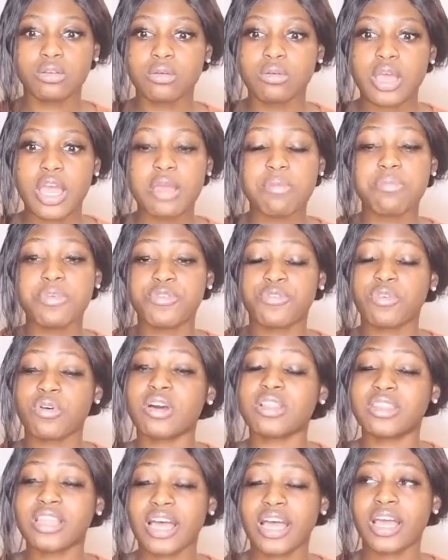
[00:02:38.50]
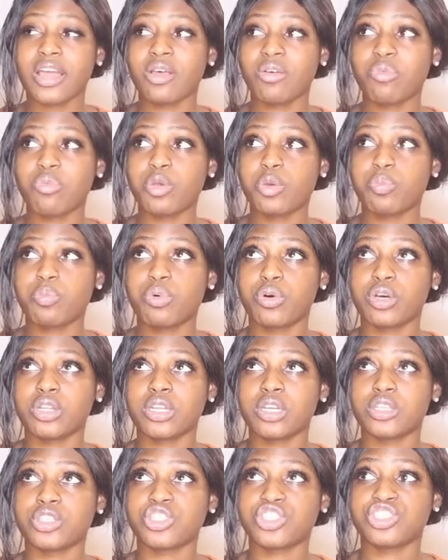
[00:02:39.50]
and before that we
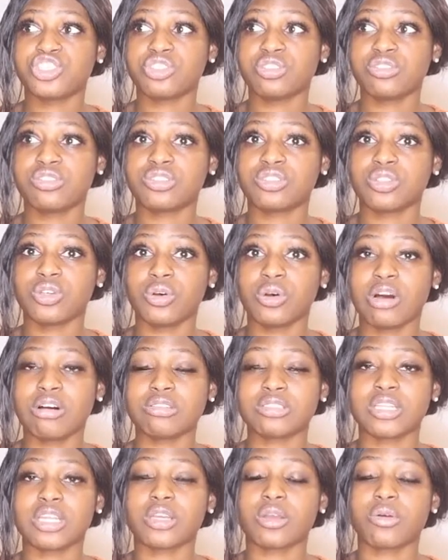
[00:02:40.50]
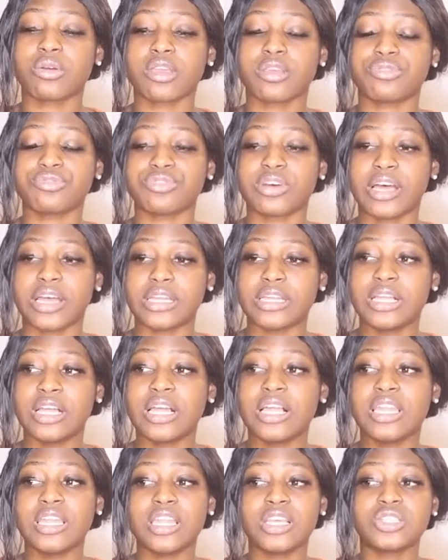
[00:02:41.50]
bought a shoe so i was like okay fine
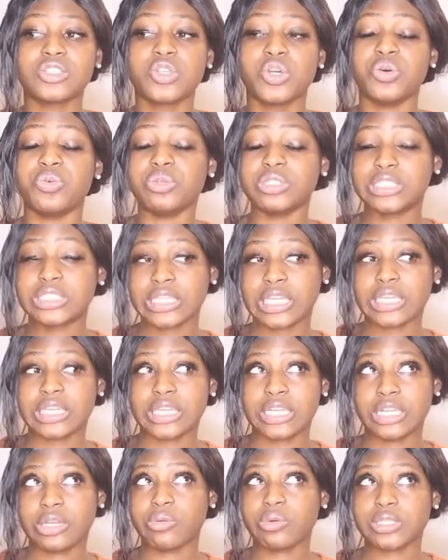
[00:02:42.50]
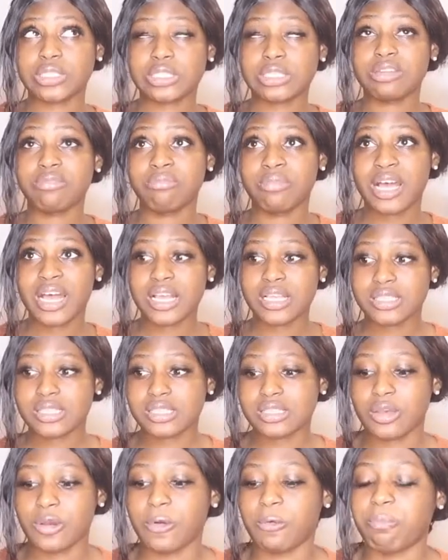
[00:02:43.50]
let's go retain it it was in mass
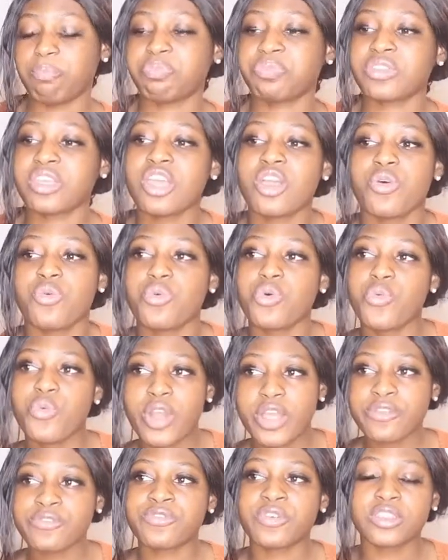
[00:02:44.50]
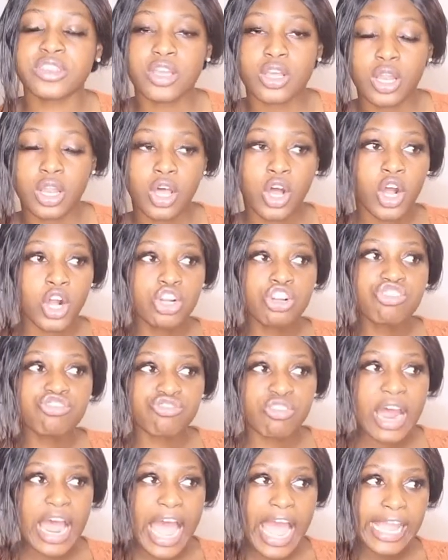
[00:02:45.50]
so we went for the long
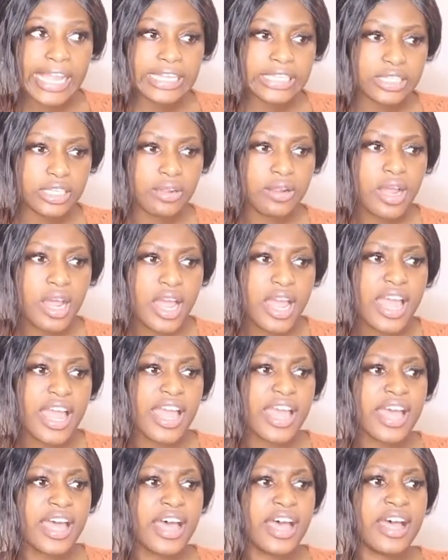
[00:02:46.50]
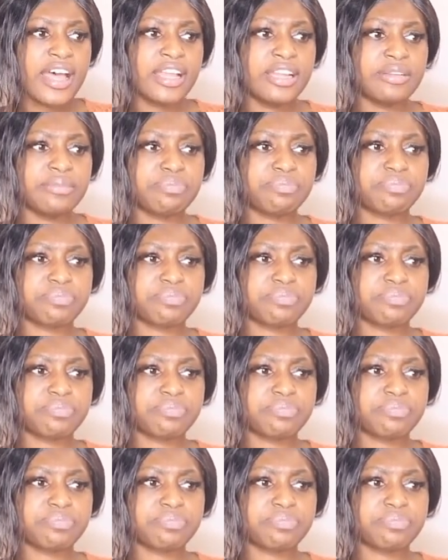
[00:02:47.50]
ride and